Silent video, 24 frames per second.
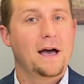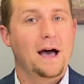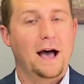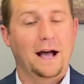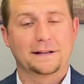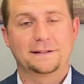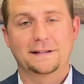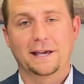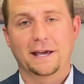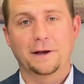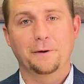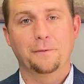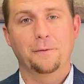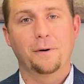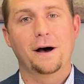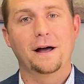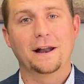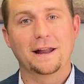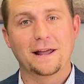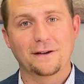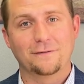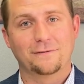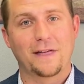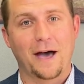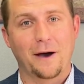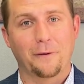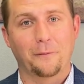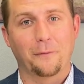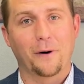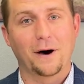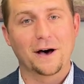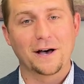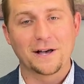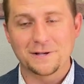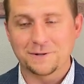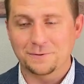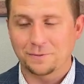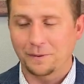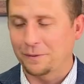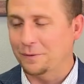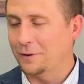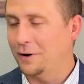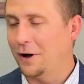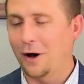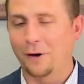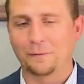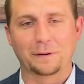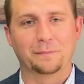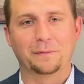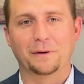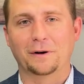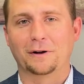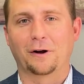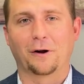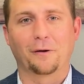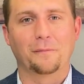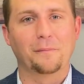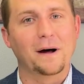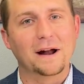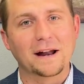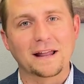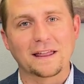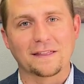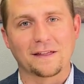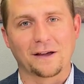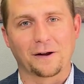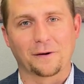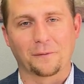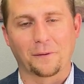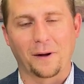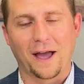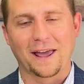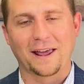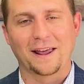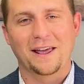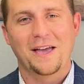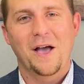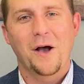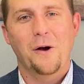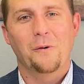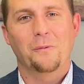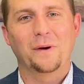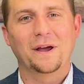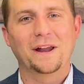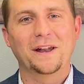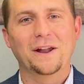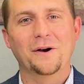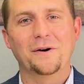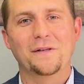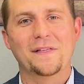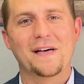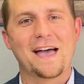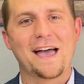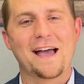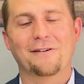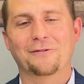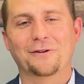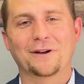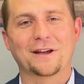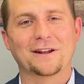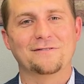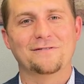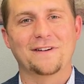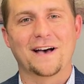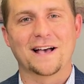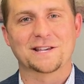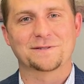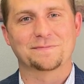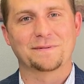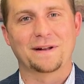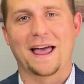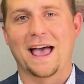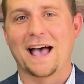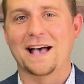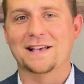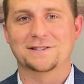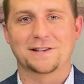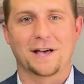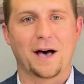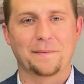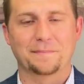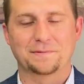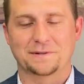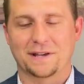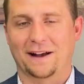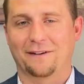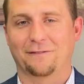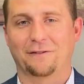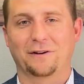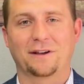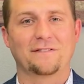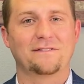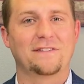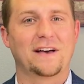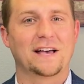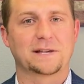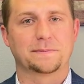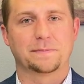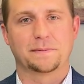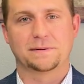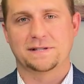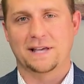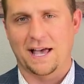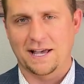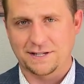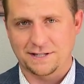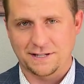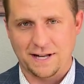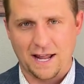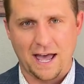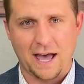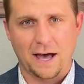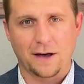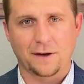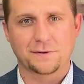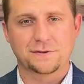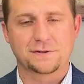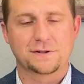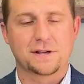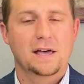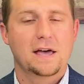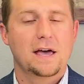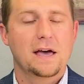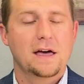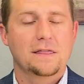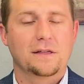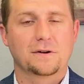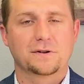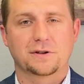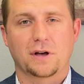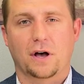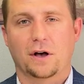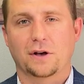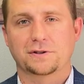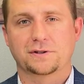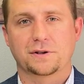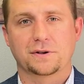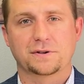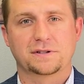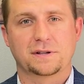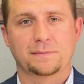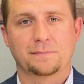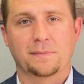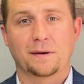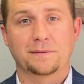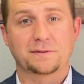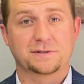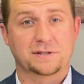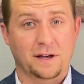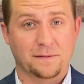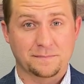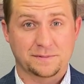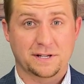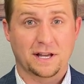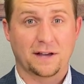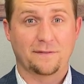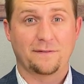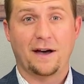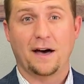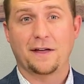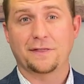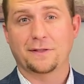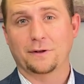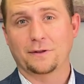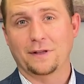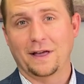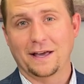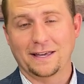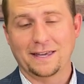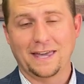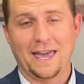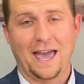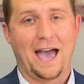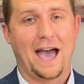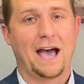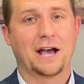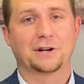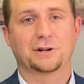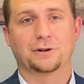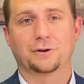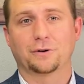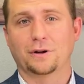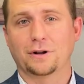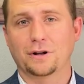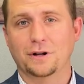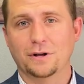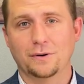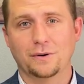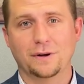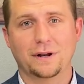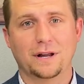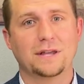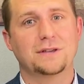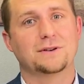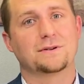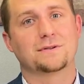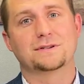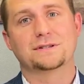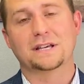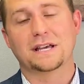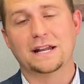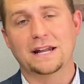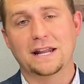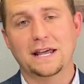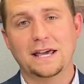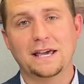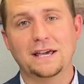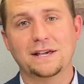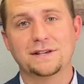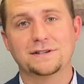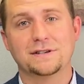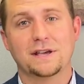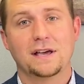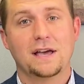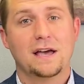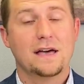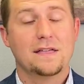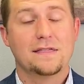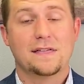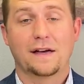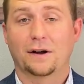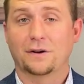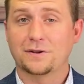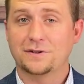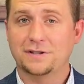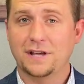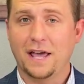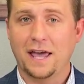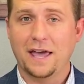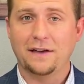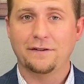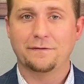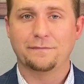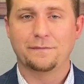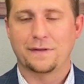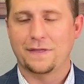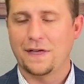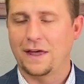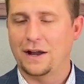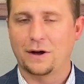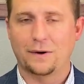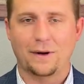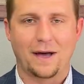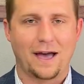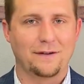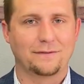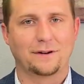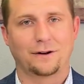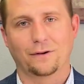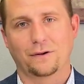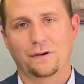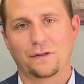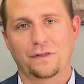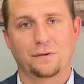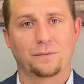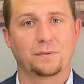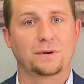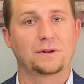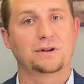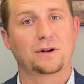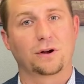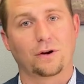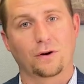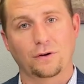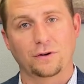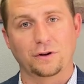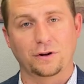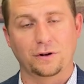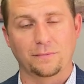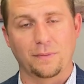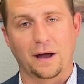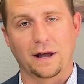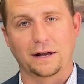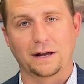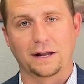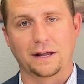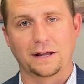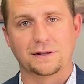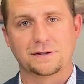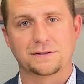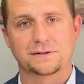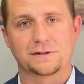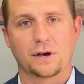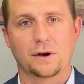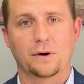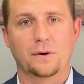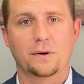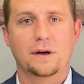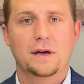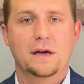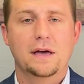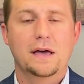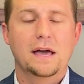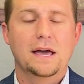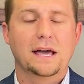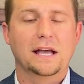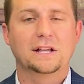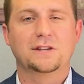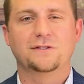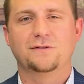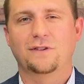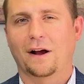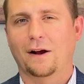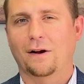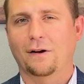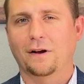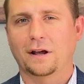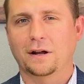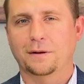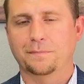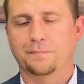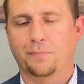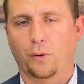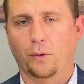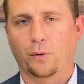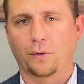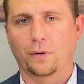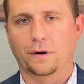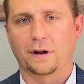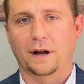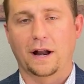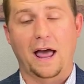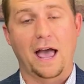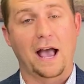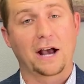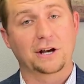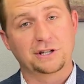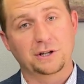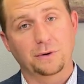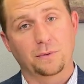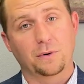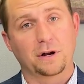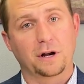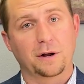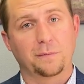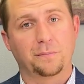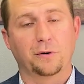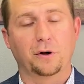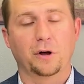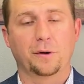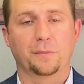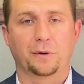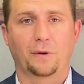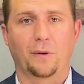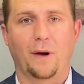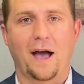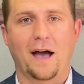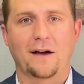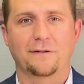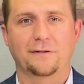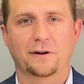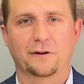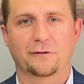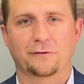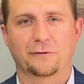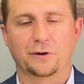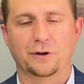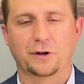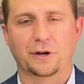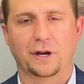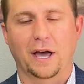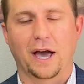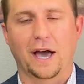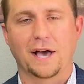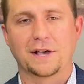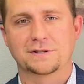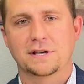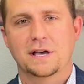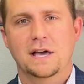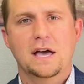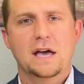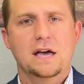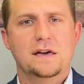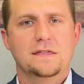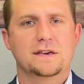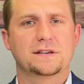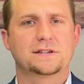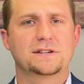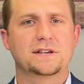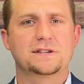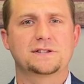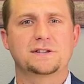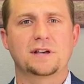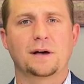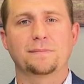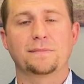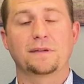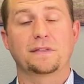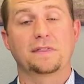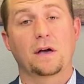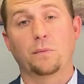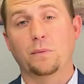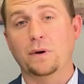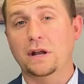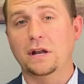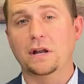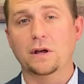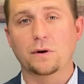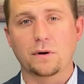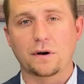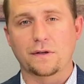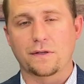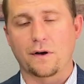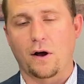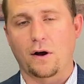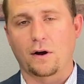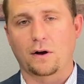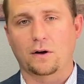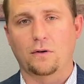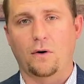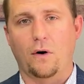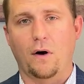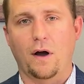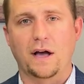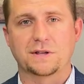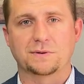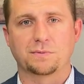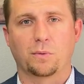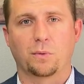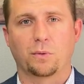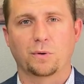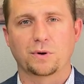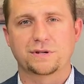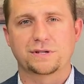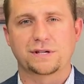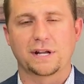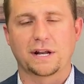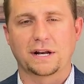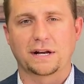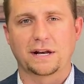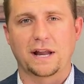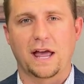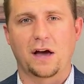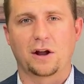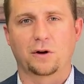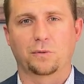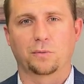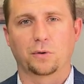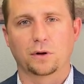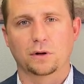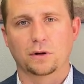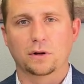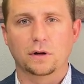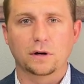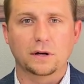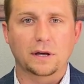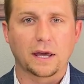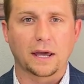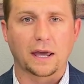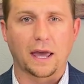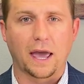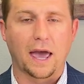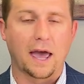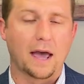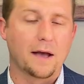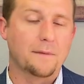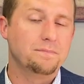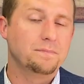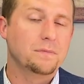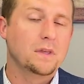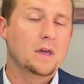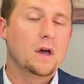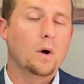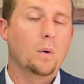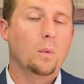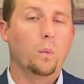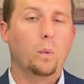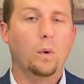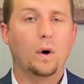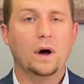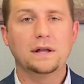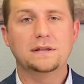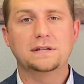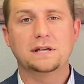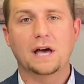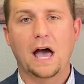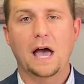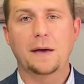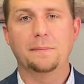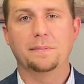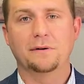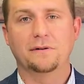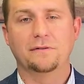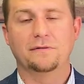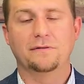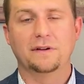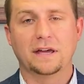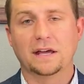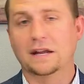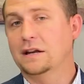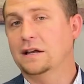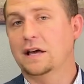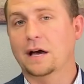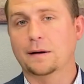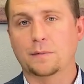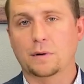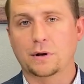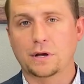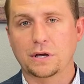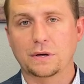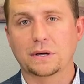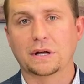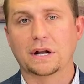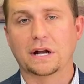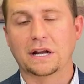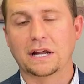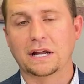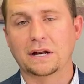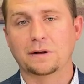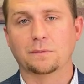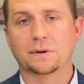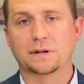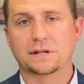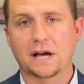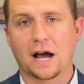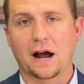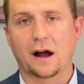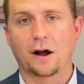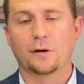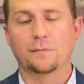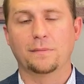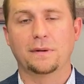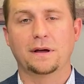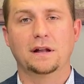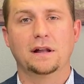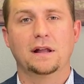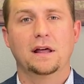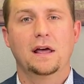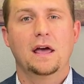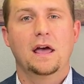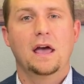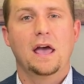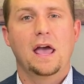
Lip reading: I tell you what, if that was, we would all be putting our money there, right? We know that every investment has ups, every investment has downs. There's also some stuff out there like cash or annuities or CDs that are safe, but they don't have nearly the return you might need. So it's very important. And I actually wanted to pull up a graph here for you guys. This is something that we do with our clients when we're sitting down and we're looking at what type of income are you going to need in retirement.